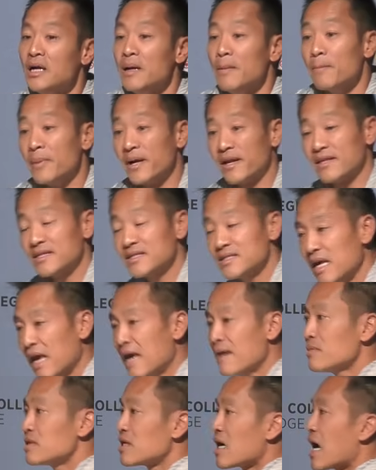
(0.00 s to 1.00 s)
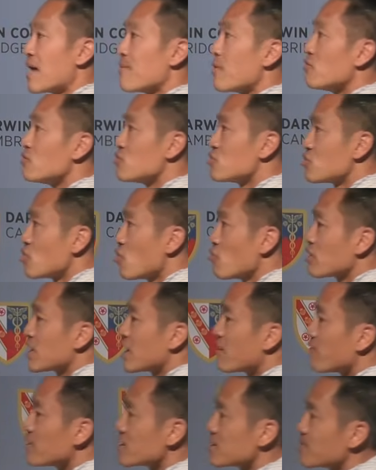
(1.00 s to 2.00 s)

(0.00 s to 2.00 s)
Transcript: But at the same time, I was so curious